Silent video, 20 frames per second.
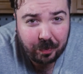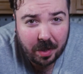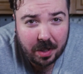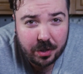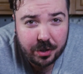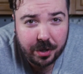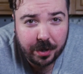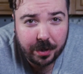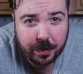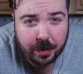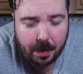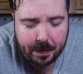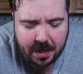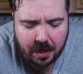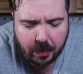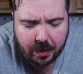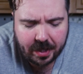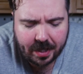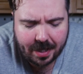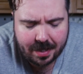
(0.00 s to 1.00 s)
So let me know
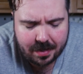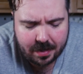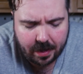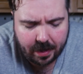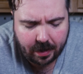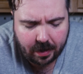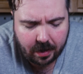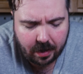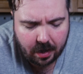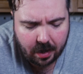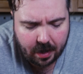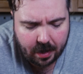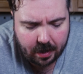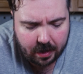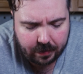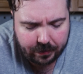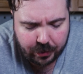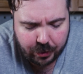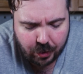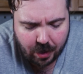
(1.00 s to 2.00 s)
what you guys think
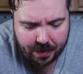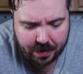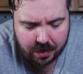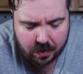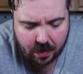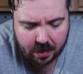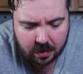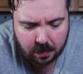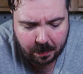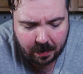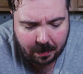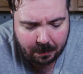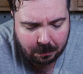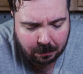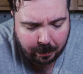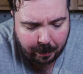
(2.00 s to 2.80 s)
if you try this recipe.